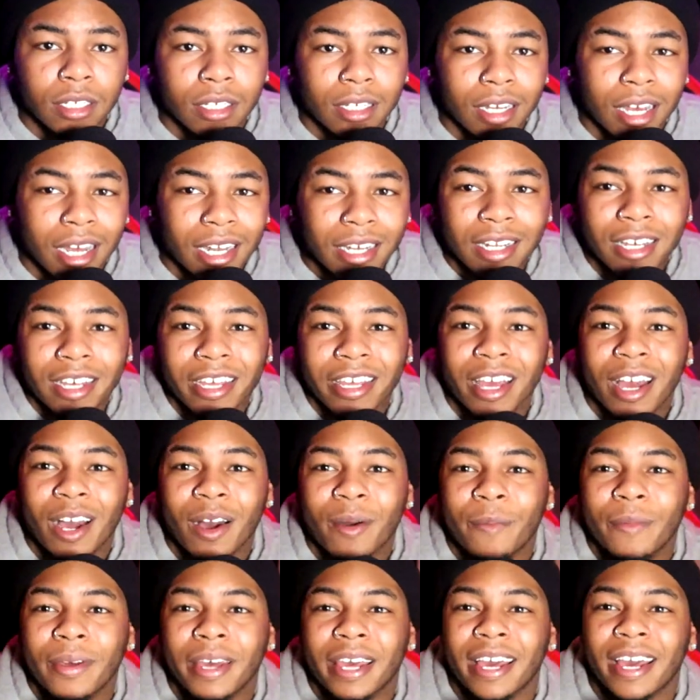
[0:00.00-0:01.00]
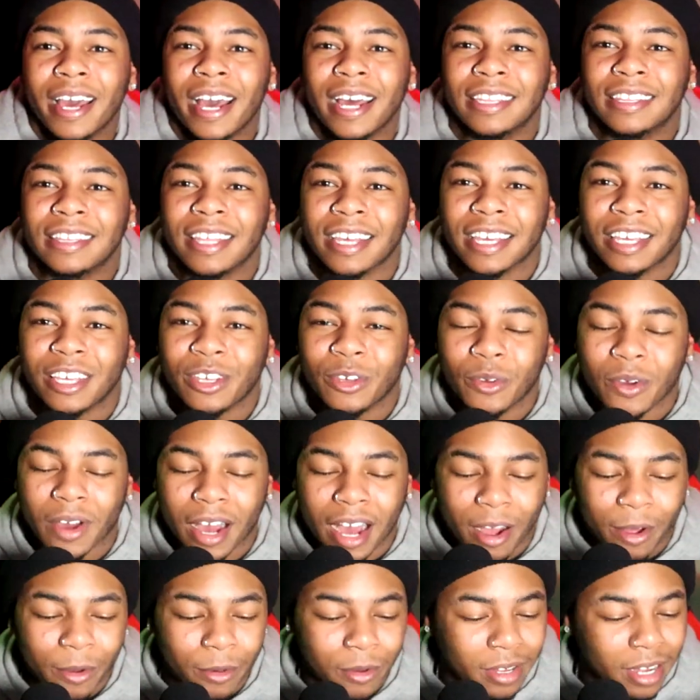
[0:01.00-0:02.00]
I love y'all, man. I thank you.
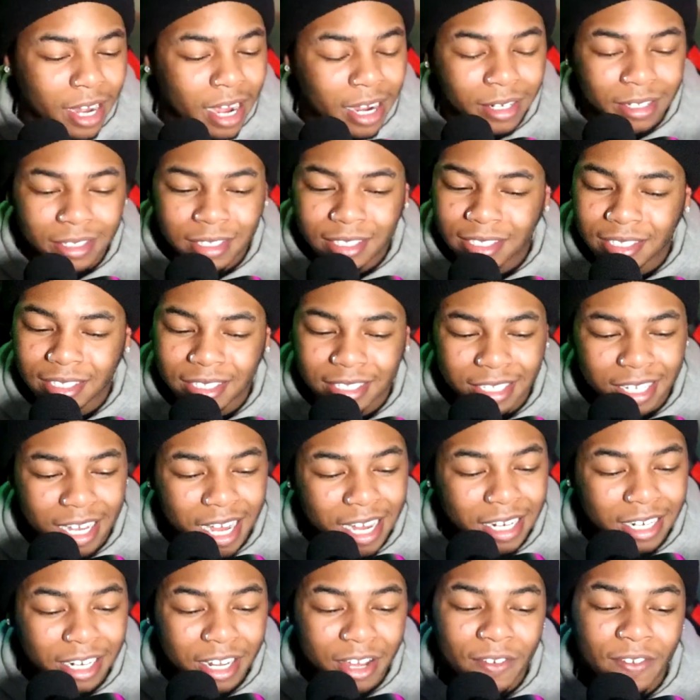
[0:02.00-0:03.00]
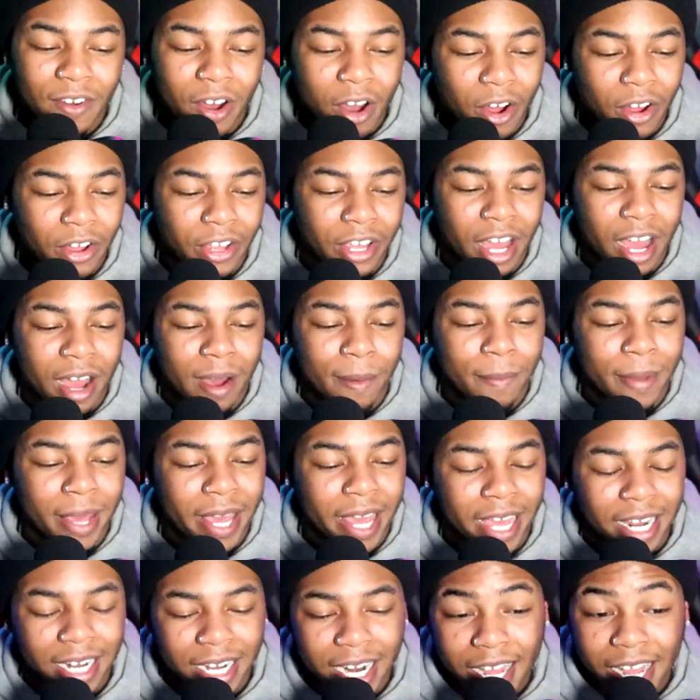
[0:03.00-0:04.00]
I, I I love all y'all,
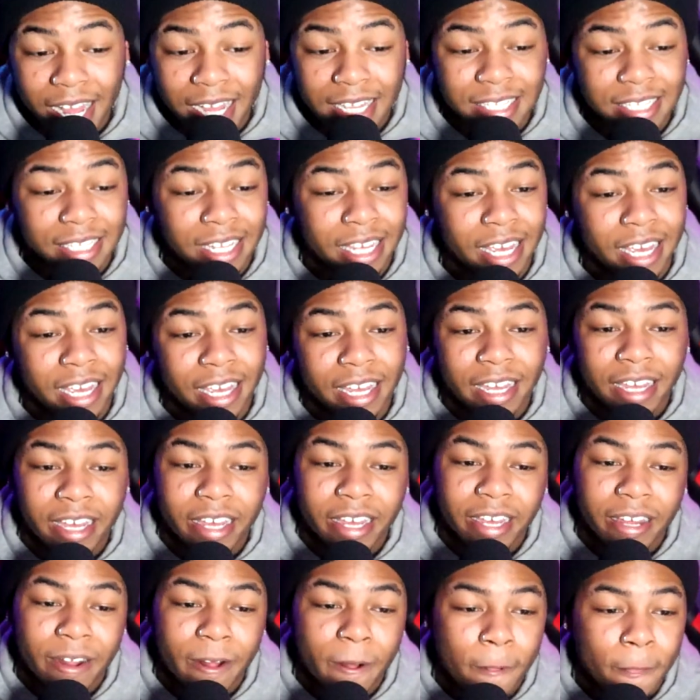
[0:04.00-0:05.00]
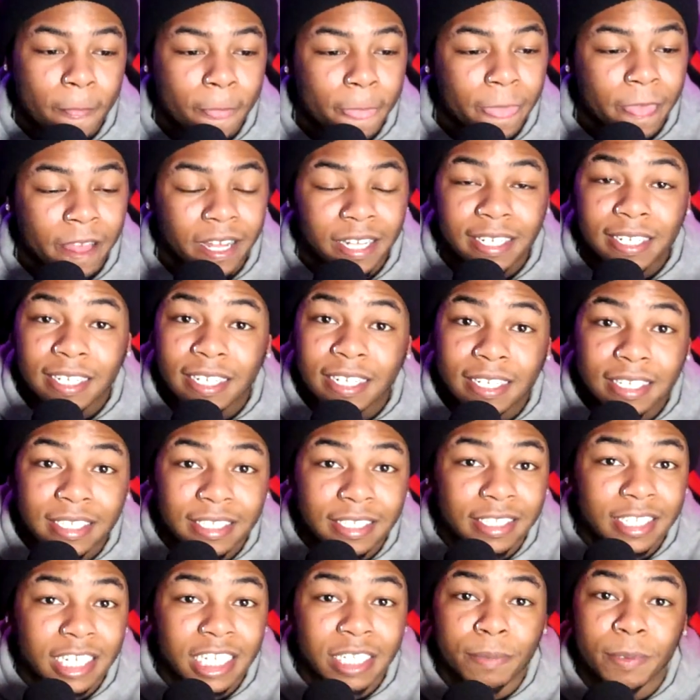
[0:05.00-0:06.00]
man. Like I said,
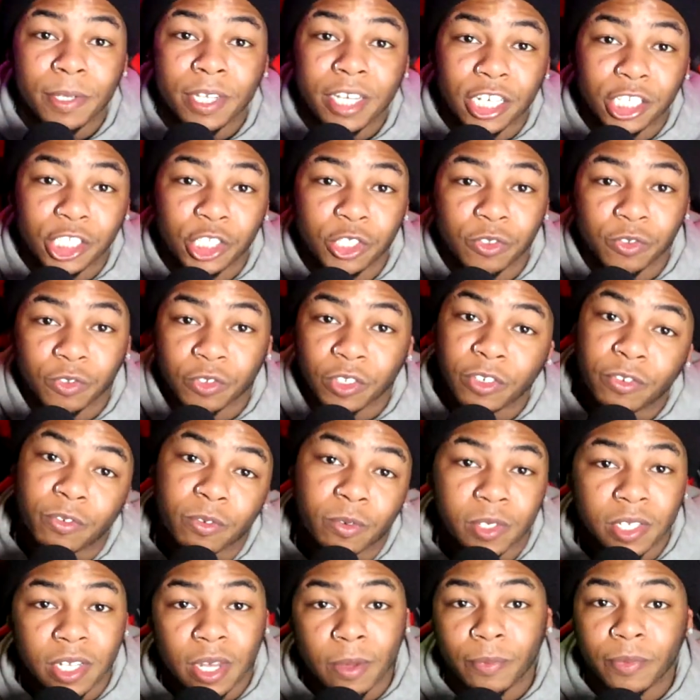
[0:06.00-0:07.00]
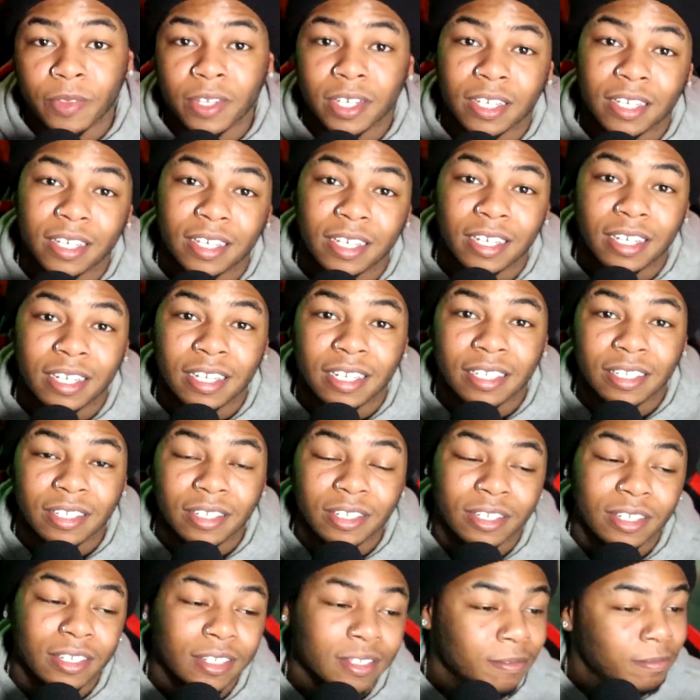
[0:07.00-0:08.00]
just because you're free from something,
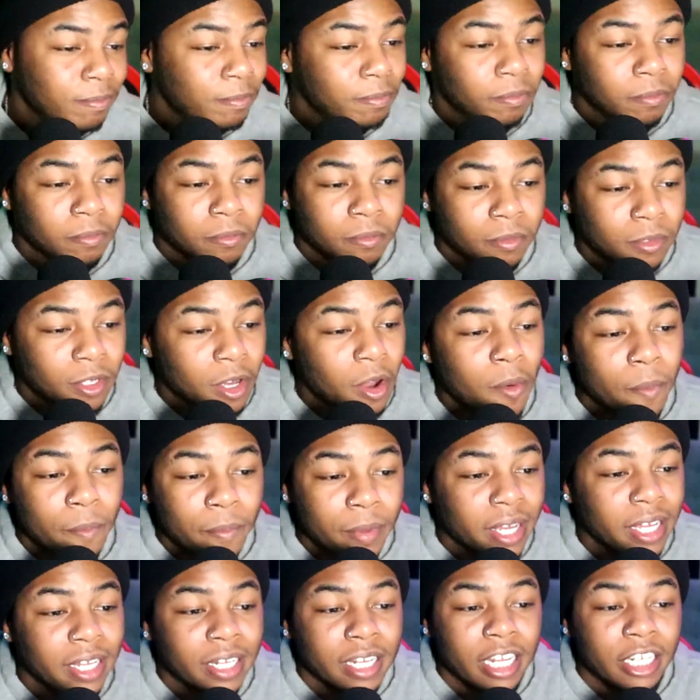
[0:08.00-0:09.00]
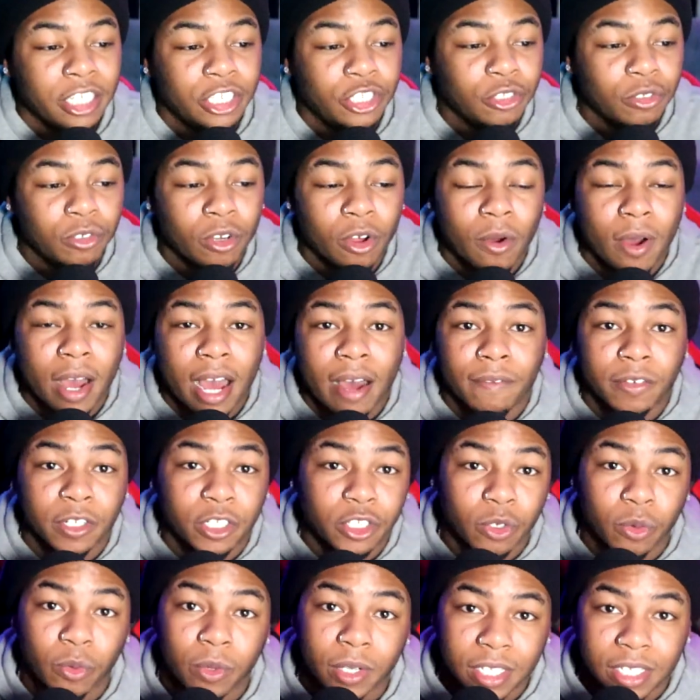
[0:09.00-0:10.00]
don't mean that you don't have a
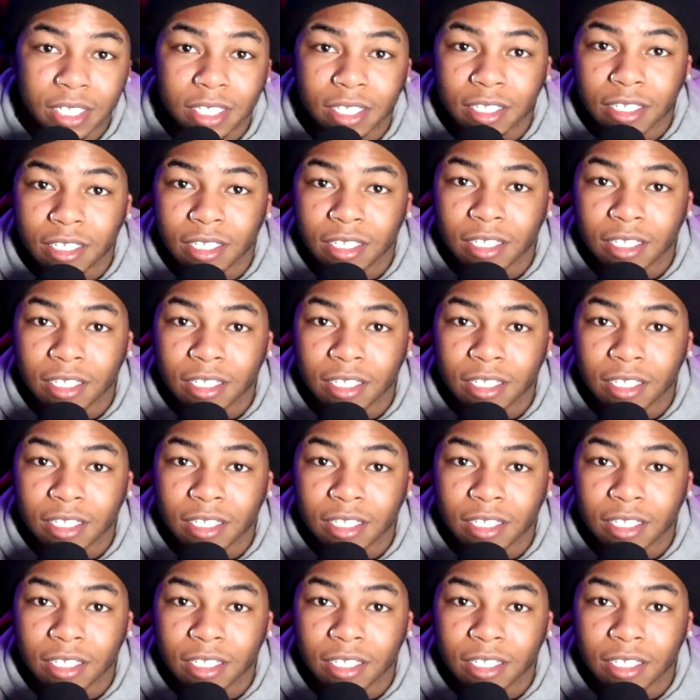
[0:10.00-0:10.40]
choice.